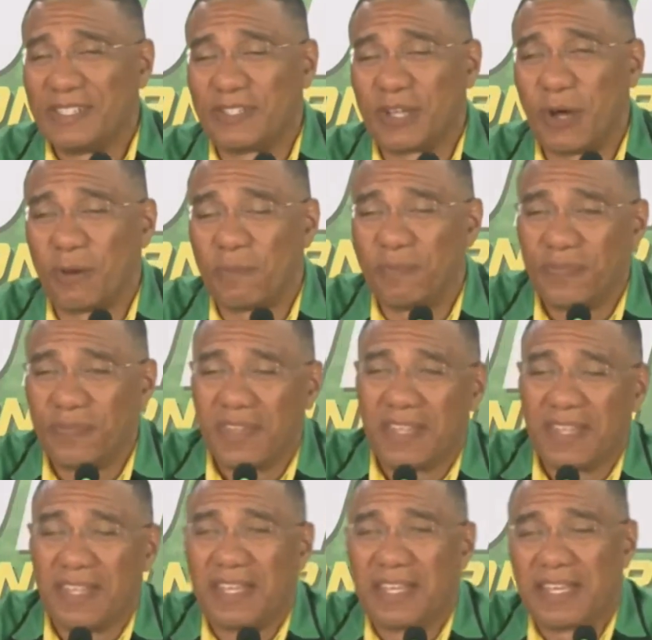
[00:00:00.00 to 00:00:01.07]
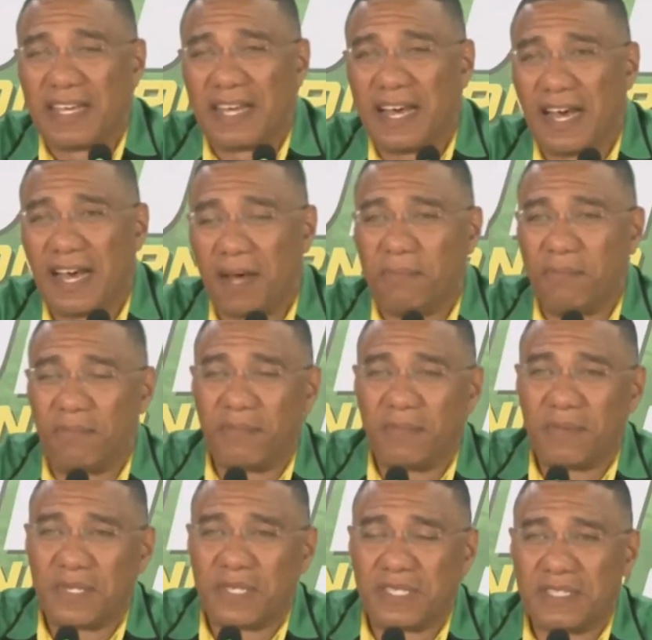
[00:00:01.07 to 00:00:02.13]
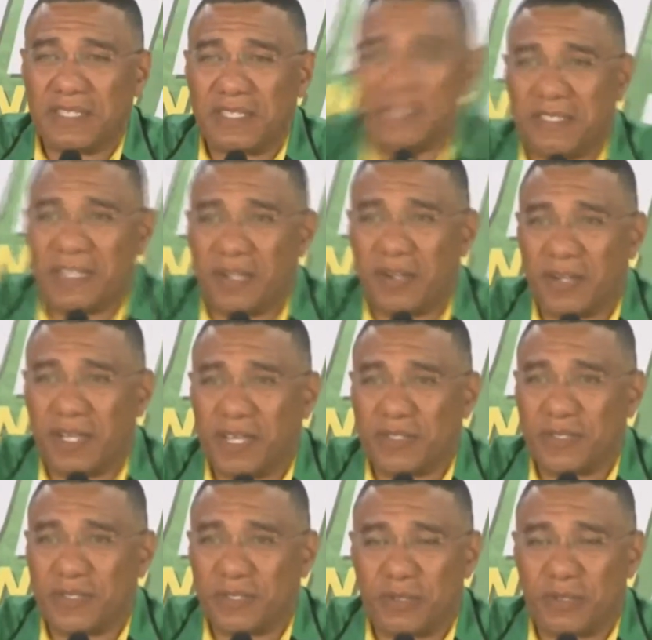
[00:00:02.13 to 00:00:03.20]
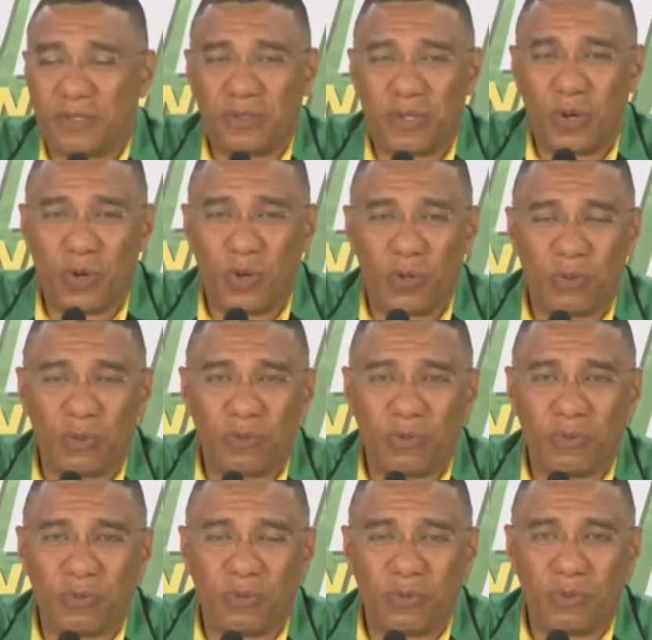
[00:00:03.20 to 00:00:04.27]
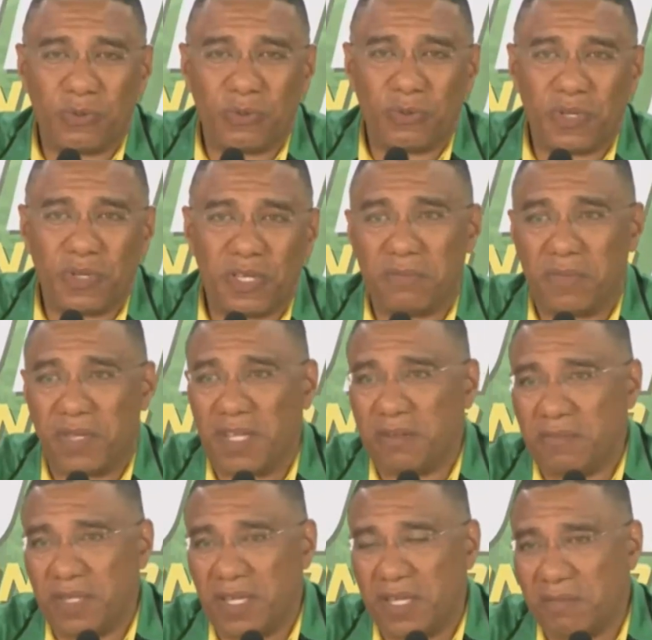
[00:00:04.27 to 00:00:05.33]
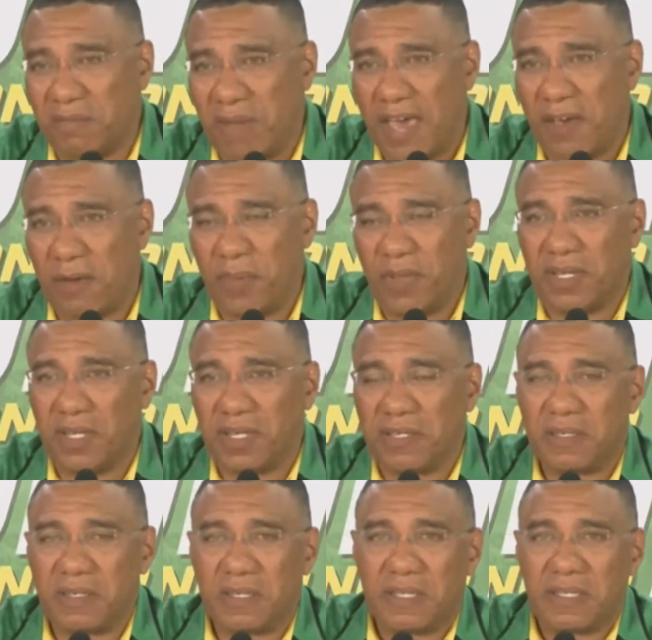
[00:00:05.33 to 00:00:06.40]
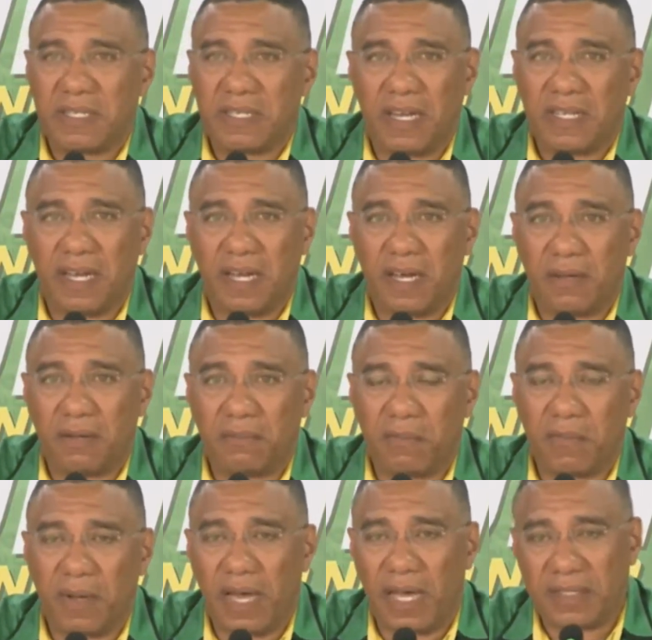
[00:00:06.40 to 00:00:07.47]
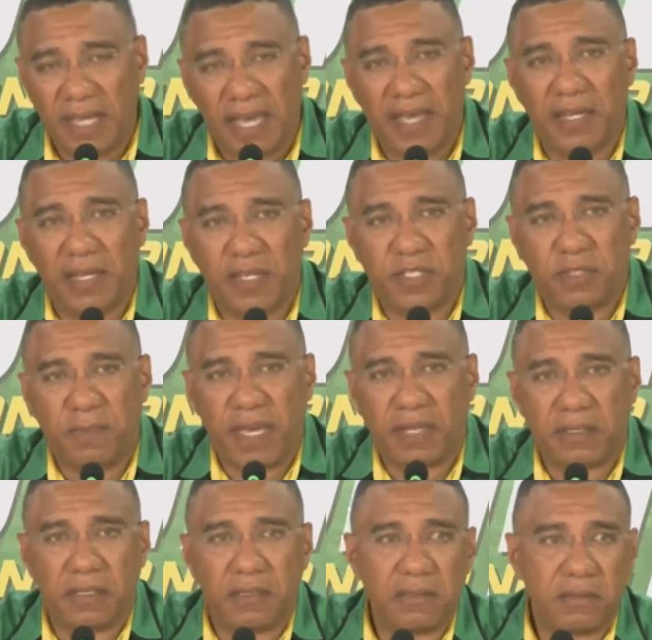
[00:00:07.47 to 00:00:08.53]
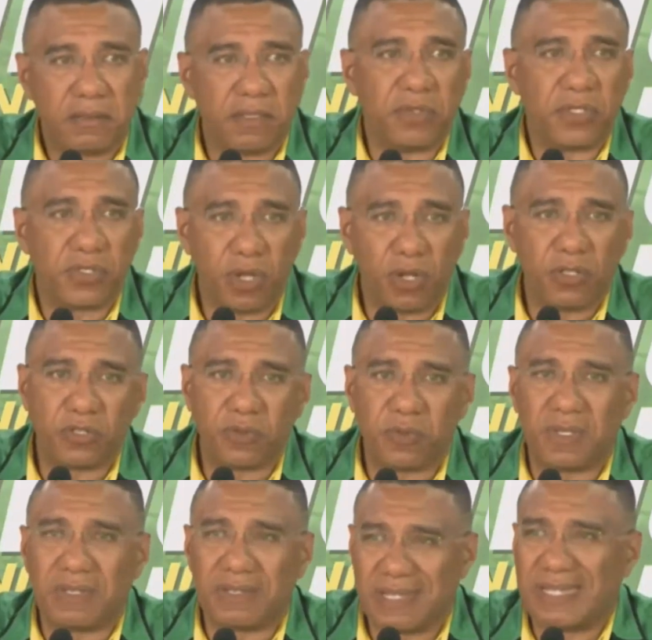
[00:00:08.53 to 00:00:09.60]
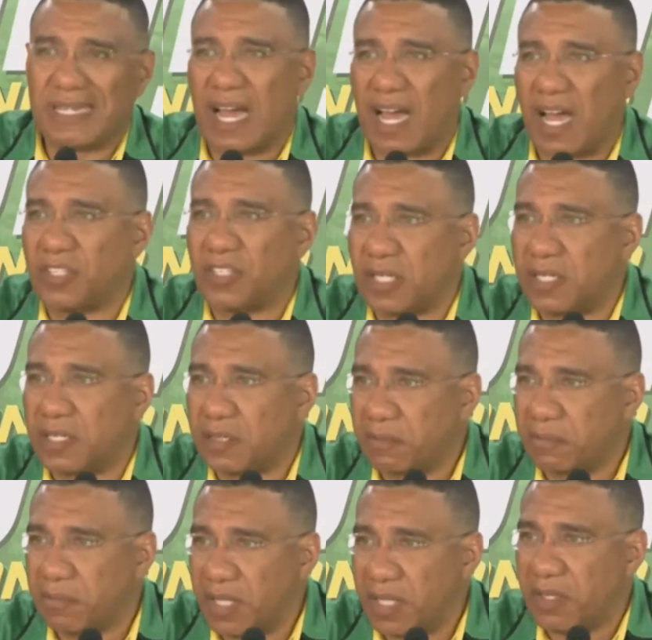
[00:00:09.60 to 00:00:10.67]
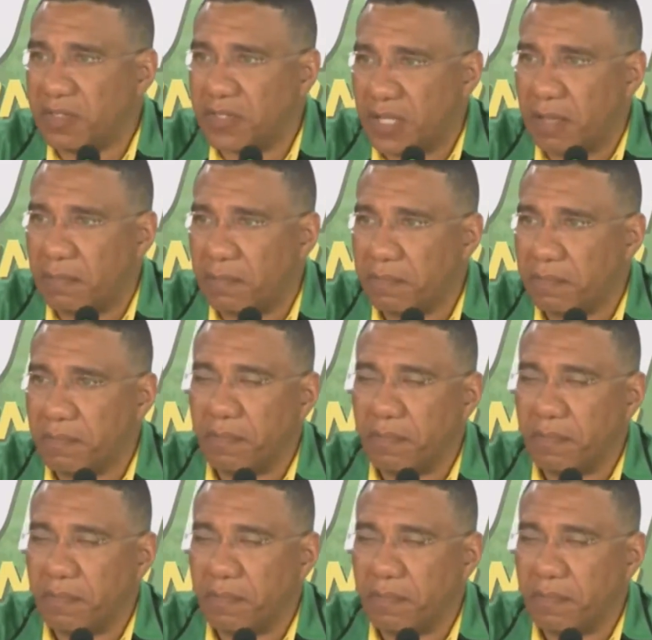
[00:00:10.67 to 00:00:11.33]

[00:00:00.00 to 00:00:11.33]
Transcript: So uh, there is no, in in, in my opinion, uh, as I had expected, the results would largely be the same.